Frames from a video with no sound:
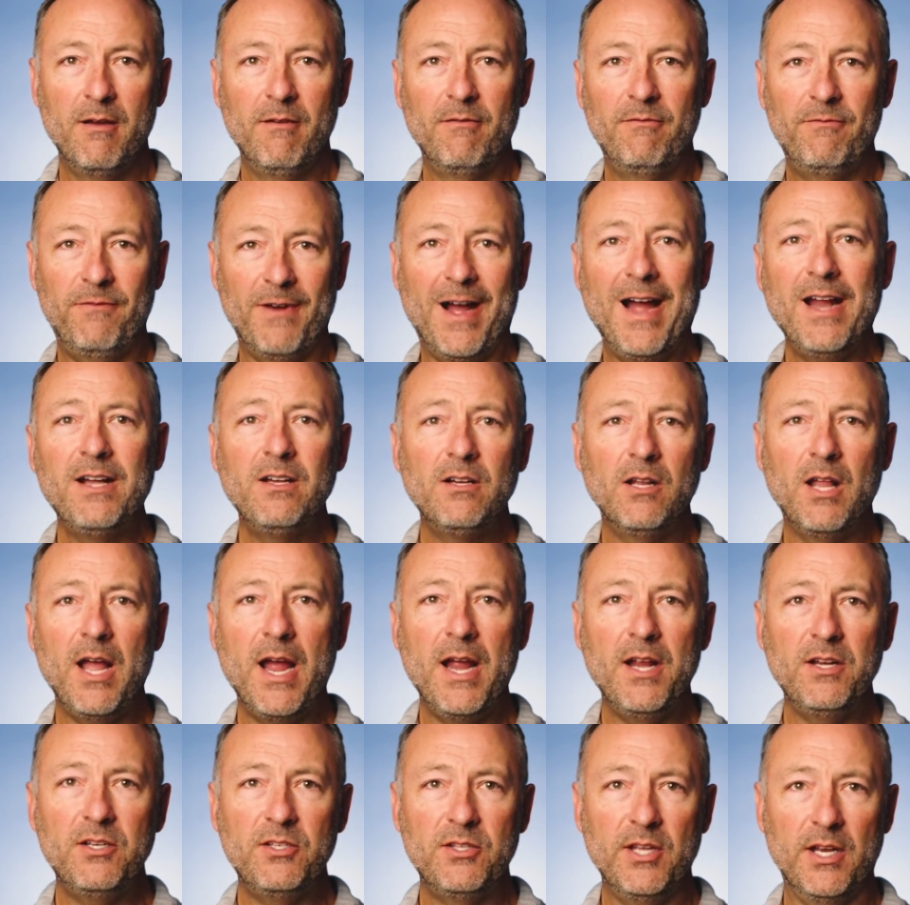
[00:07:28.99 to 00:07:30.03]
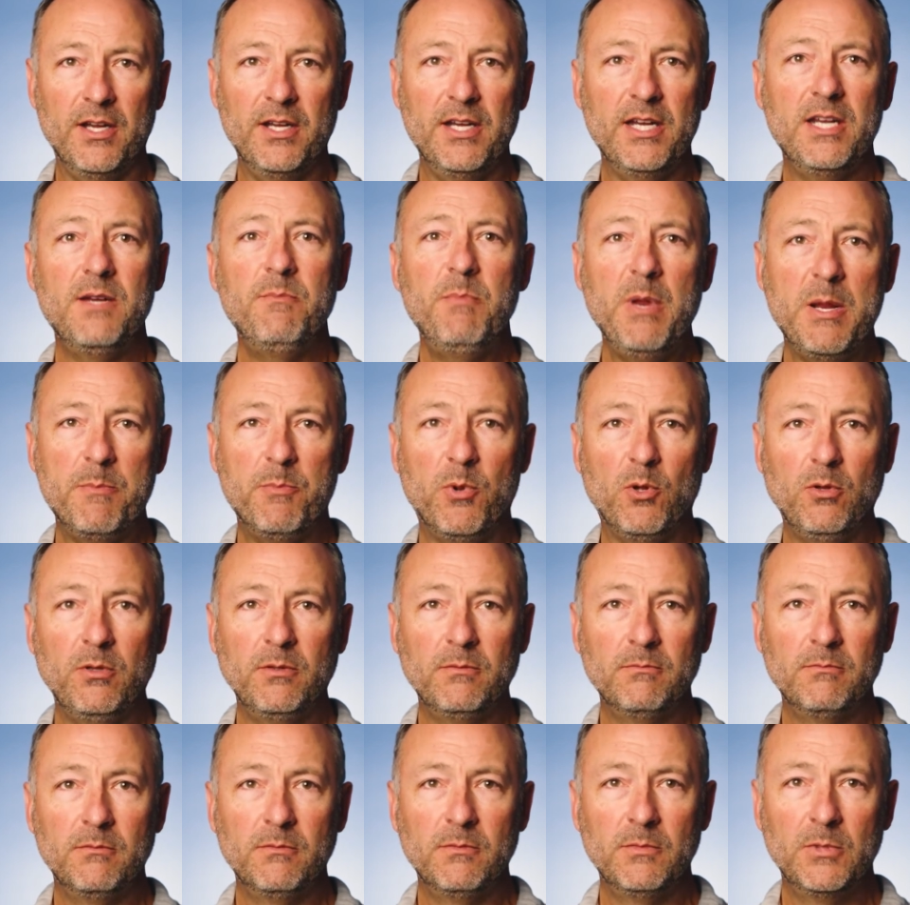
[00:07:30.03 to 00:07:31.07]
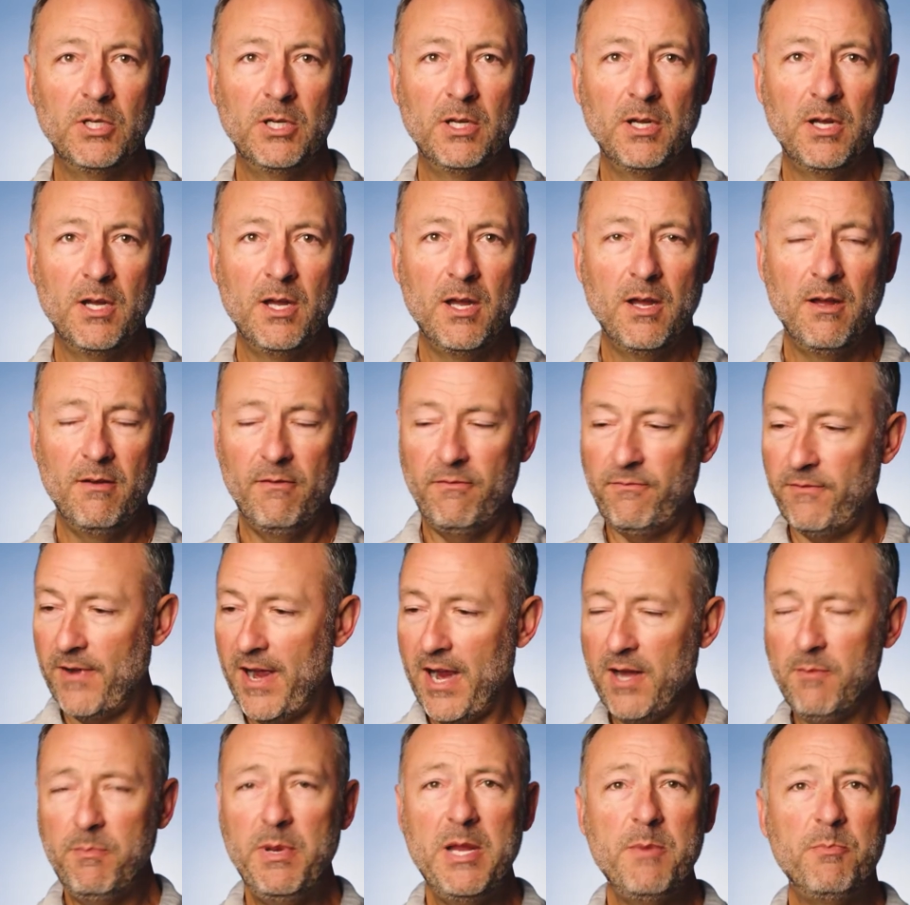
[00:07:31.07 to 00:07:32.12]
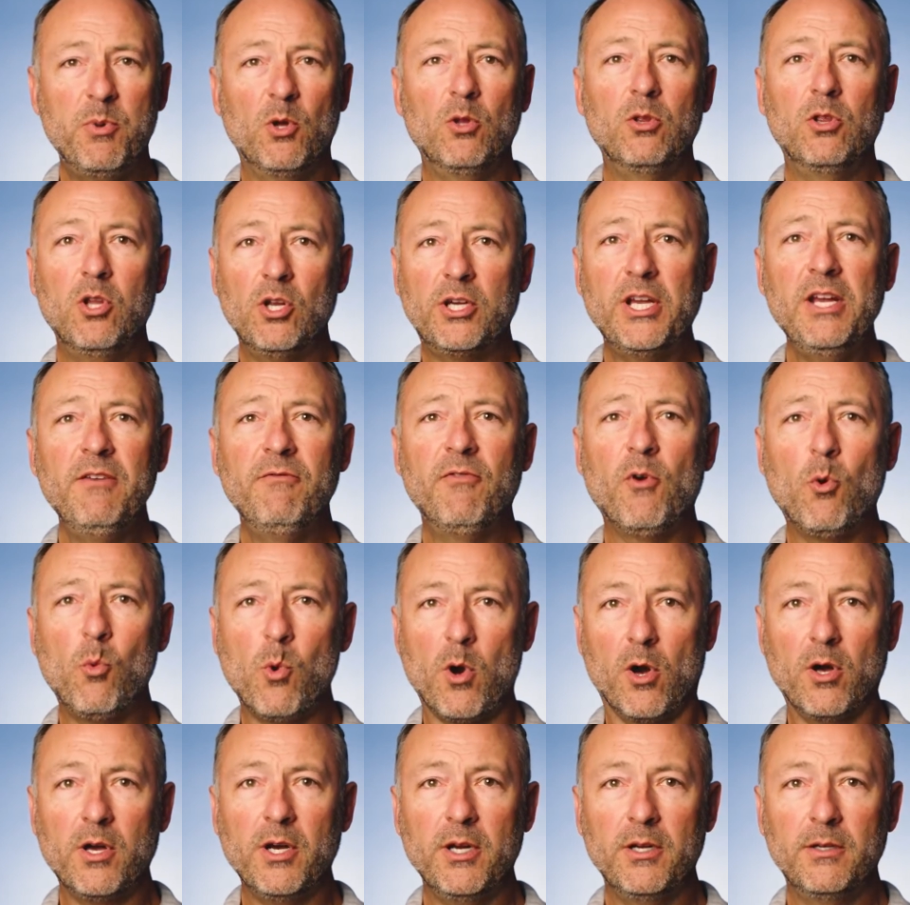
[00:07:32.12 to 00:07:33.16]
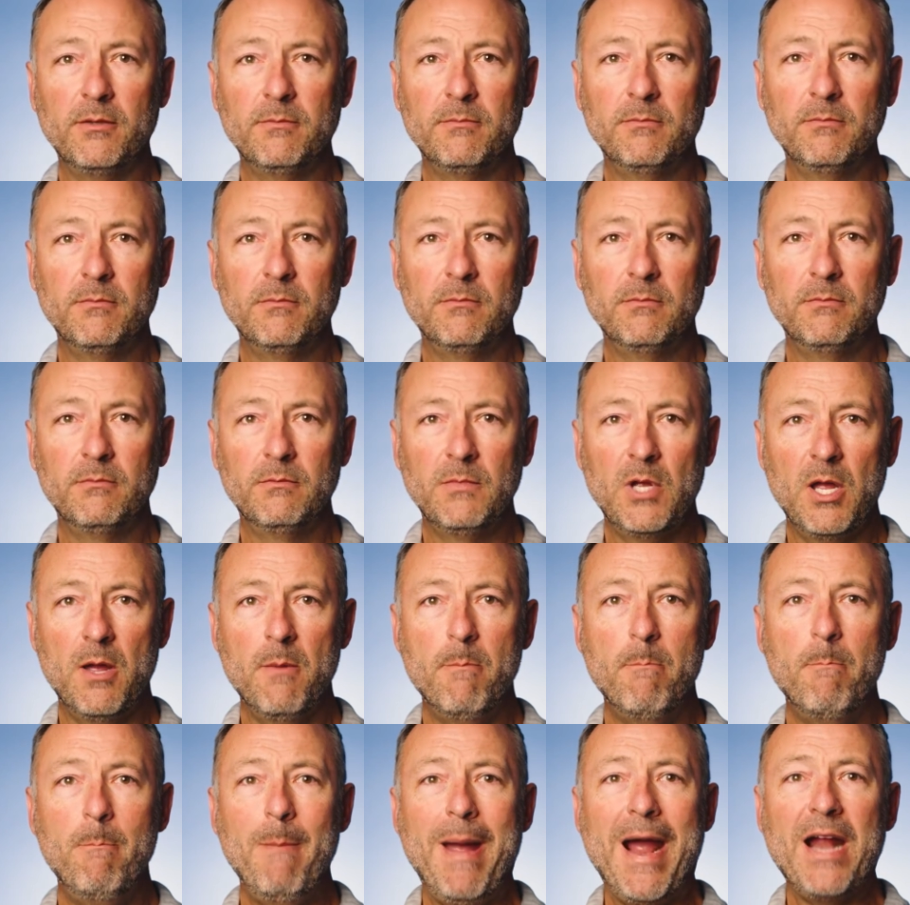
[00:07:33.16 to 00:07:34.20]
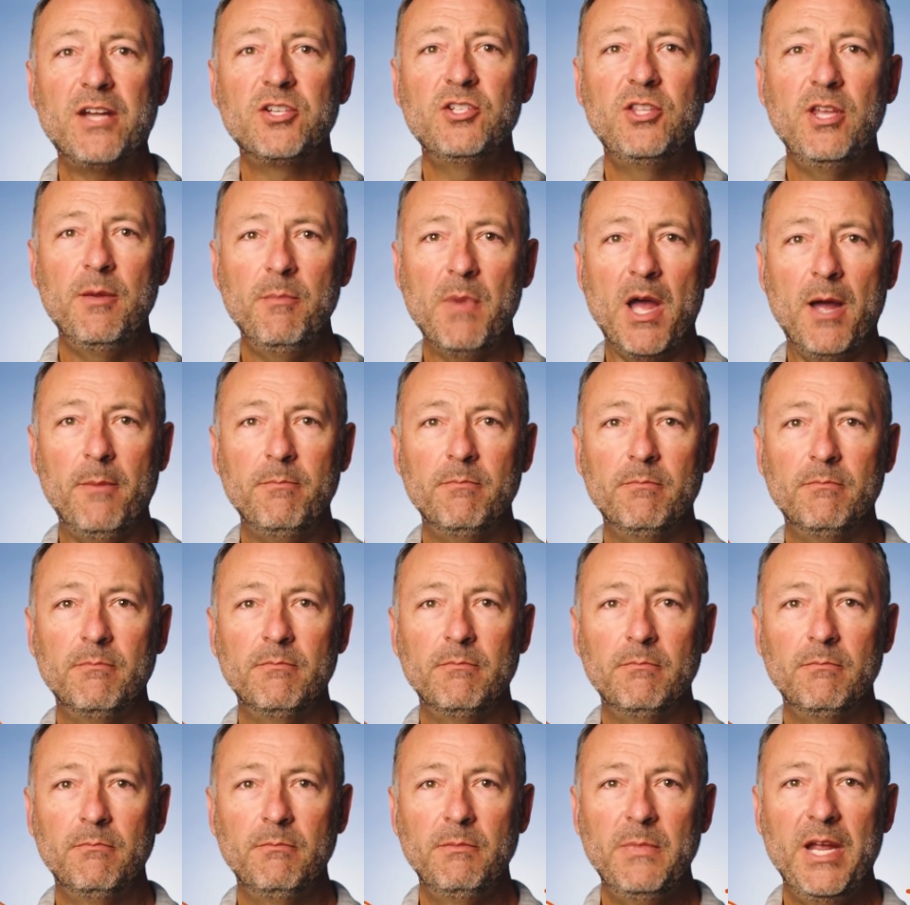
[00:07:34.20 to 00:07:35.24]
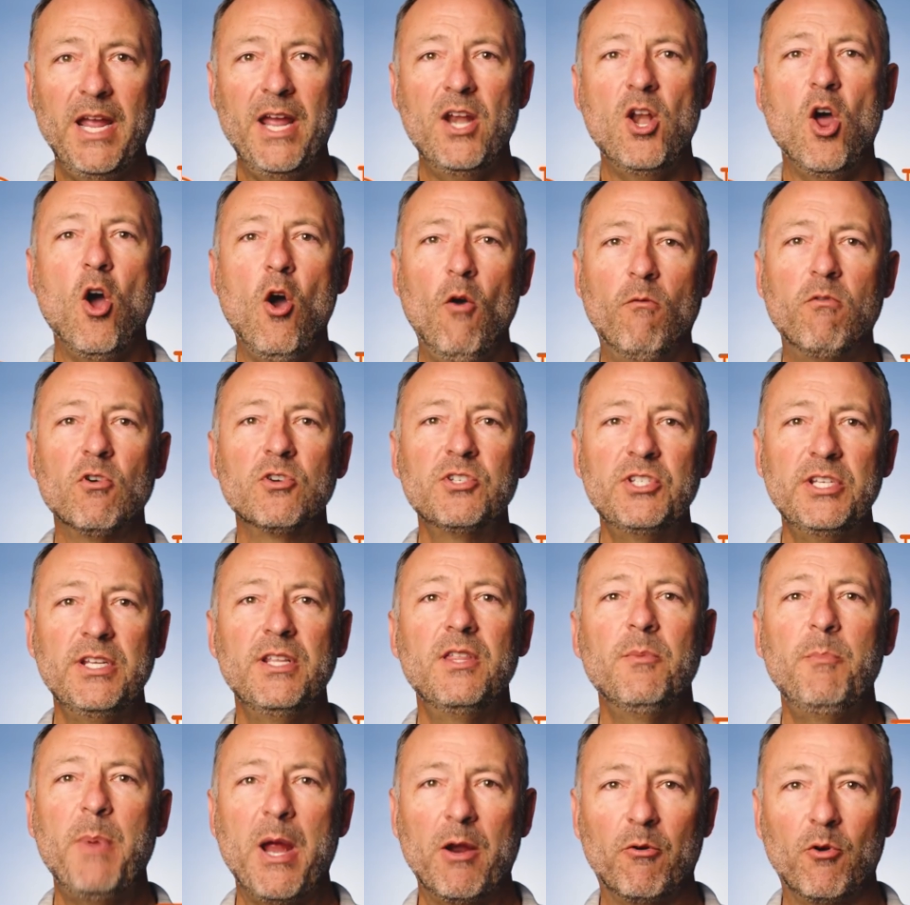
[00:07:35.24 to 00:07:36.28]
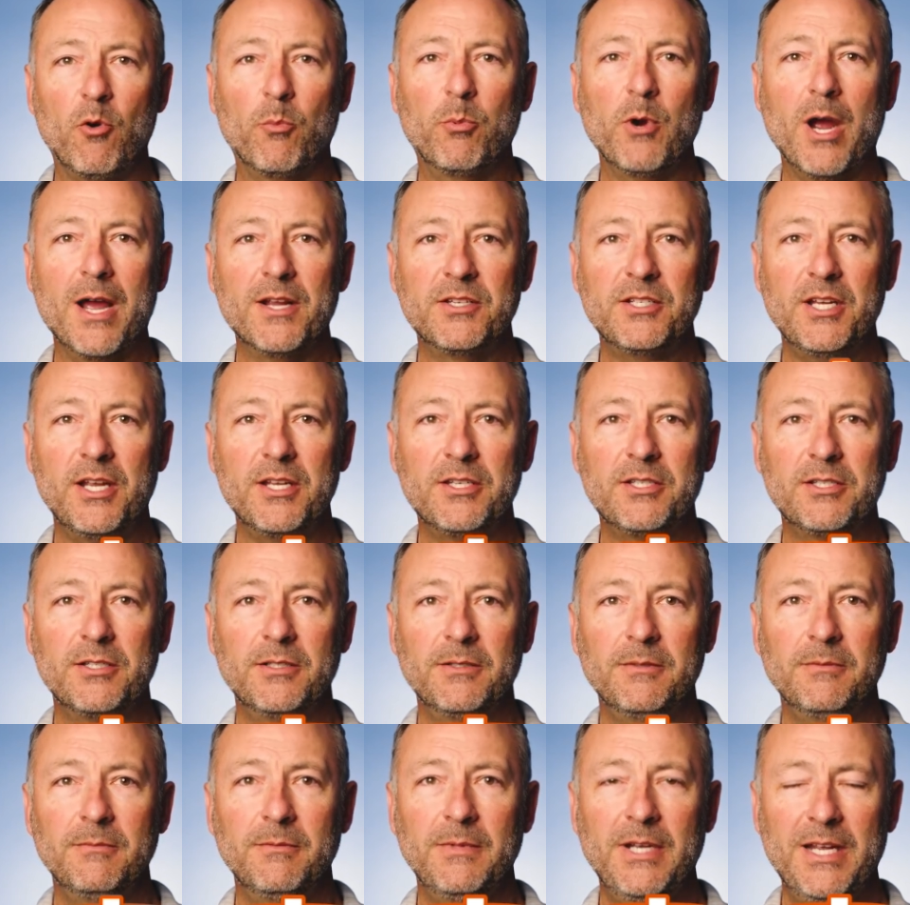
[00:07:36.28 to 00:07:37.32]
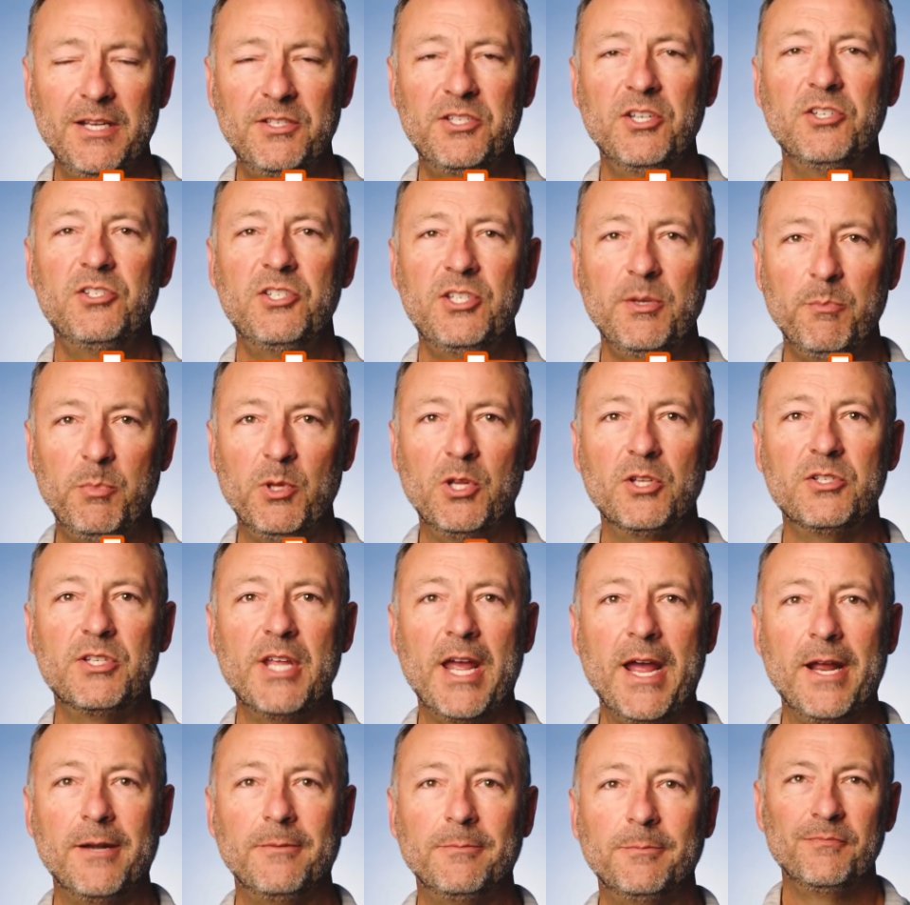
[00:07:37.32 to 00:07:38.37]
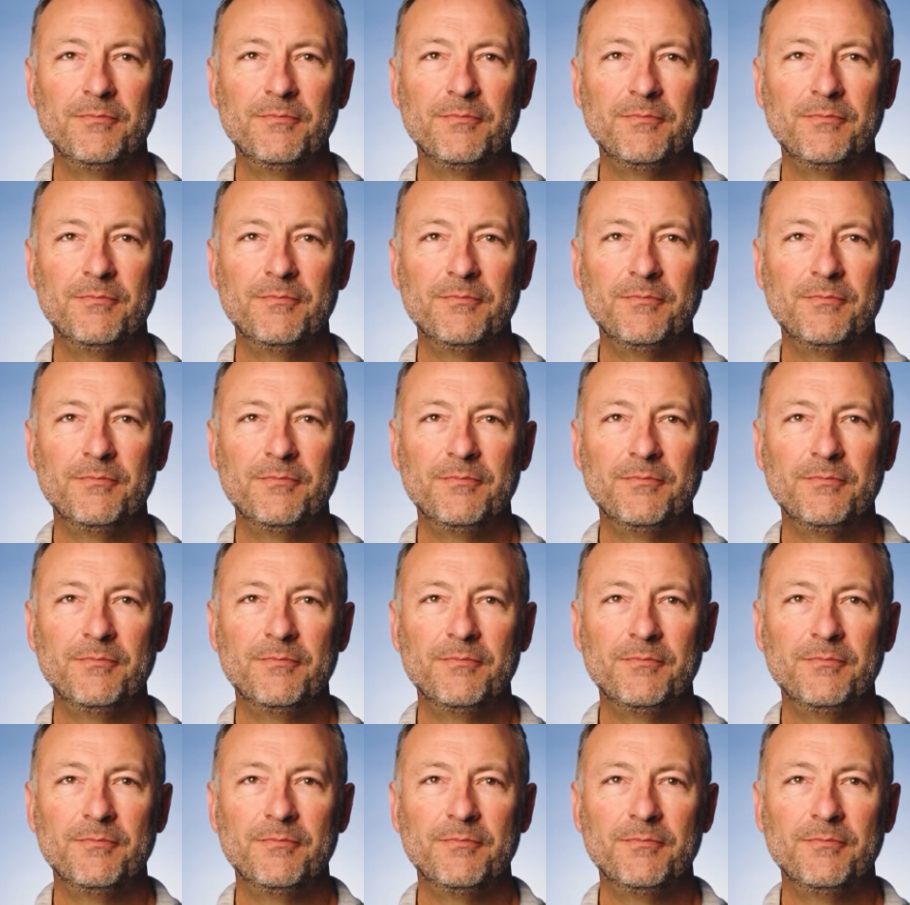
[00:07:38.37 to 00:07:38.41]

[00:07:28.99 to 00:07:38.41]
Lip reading: Find clients that need people, find people looking for work, match them up, and oversee the payroll process. It's as simple as that.